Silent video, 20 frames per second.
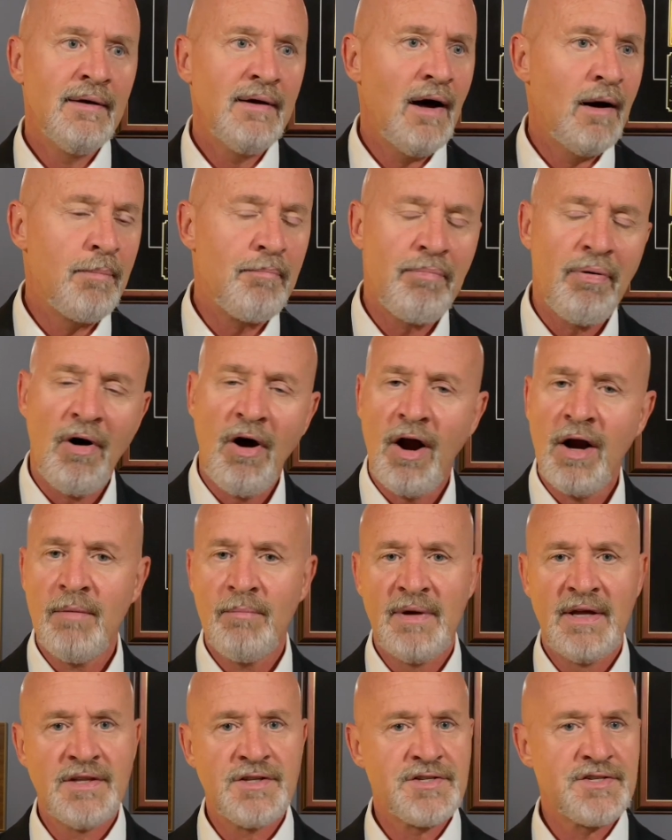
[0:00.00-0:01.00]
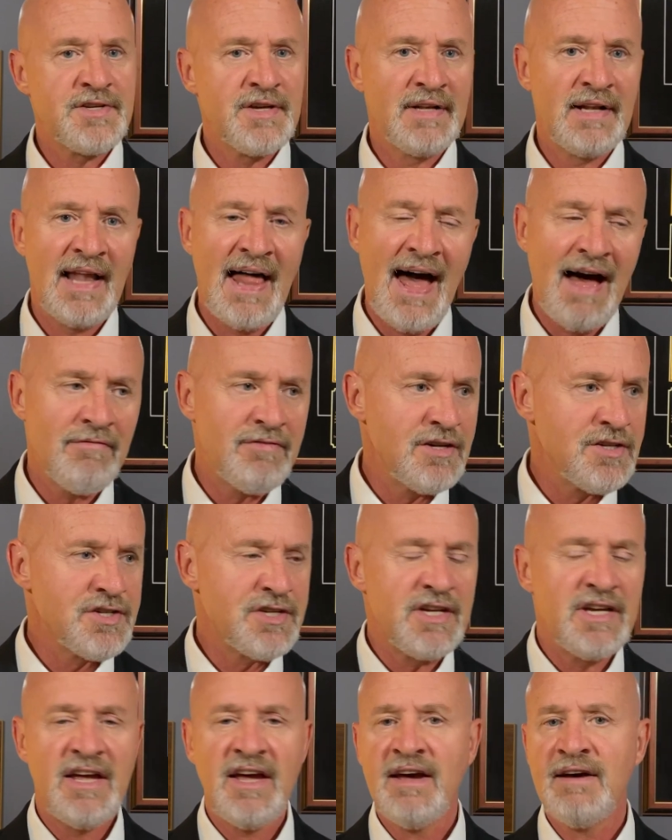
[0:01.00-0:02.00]
apartments and
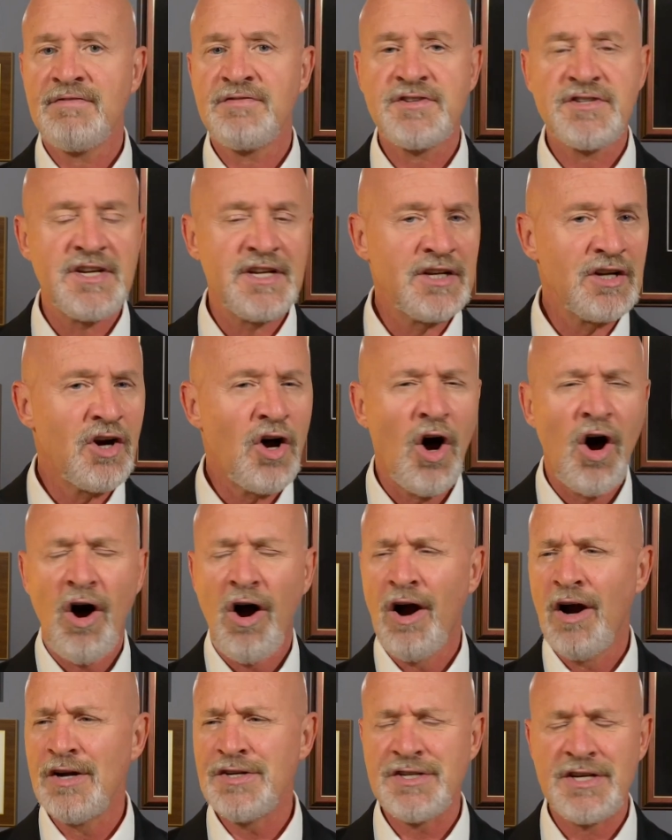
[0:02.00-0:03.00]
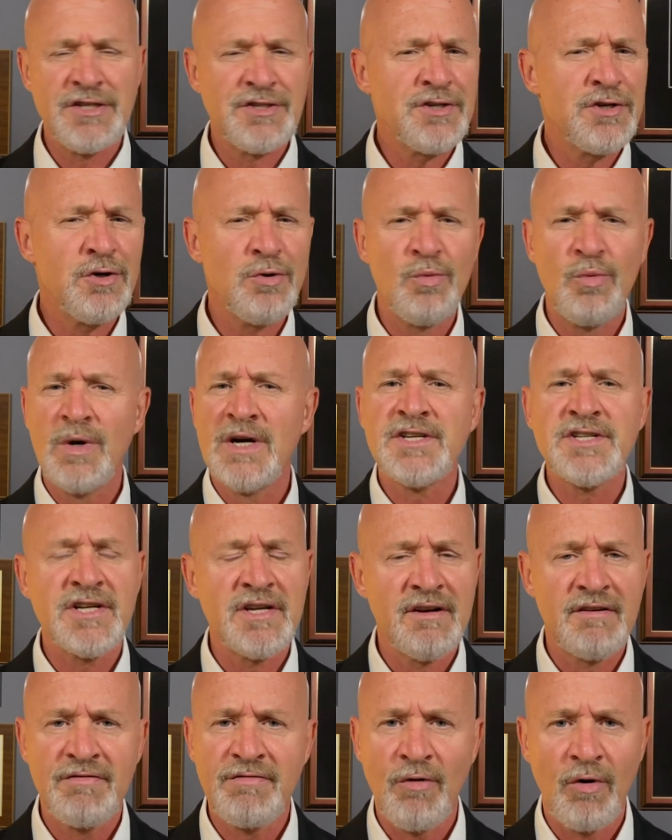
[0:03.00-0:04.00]
lavish gifts and cars and
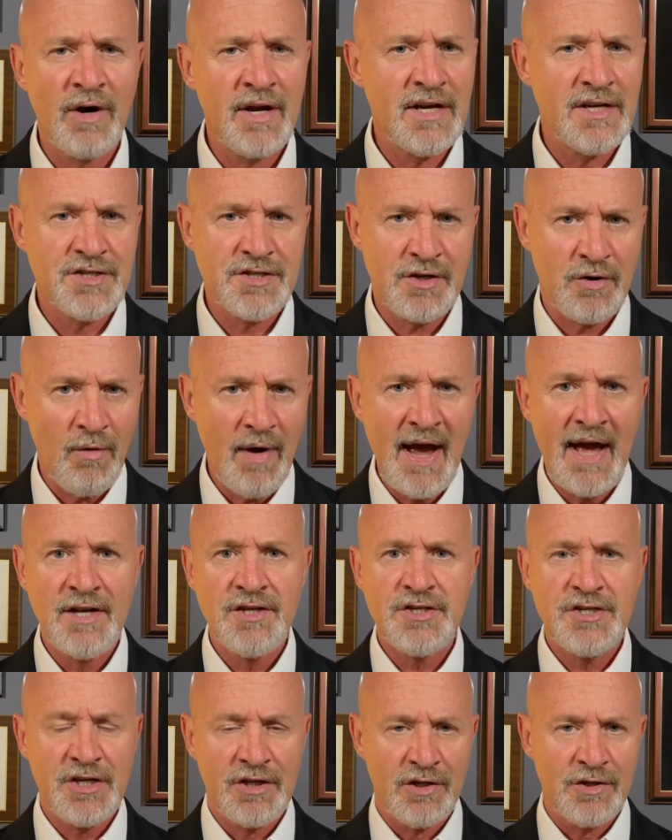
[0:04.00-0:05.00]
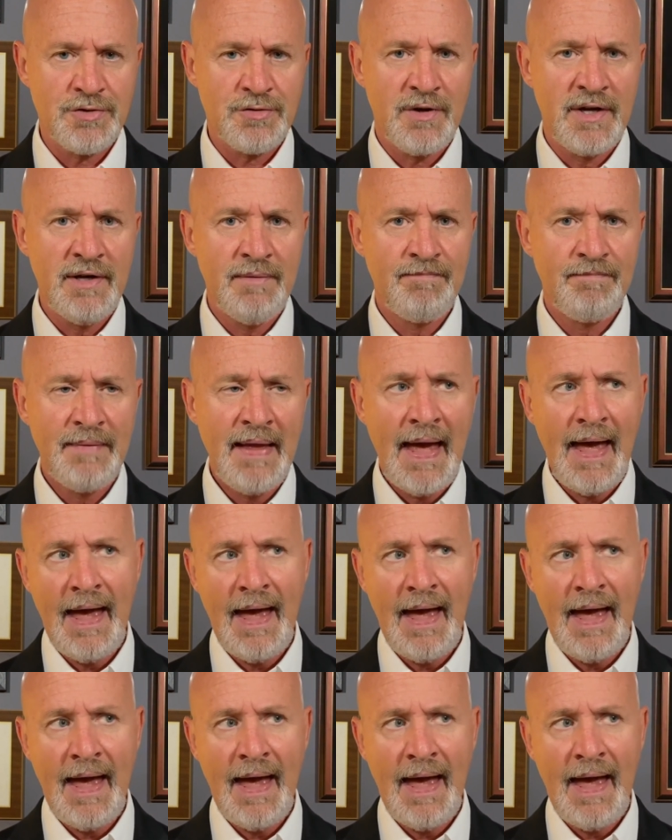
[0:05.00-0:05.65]
tuition for his grandchildren,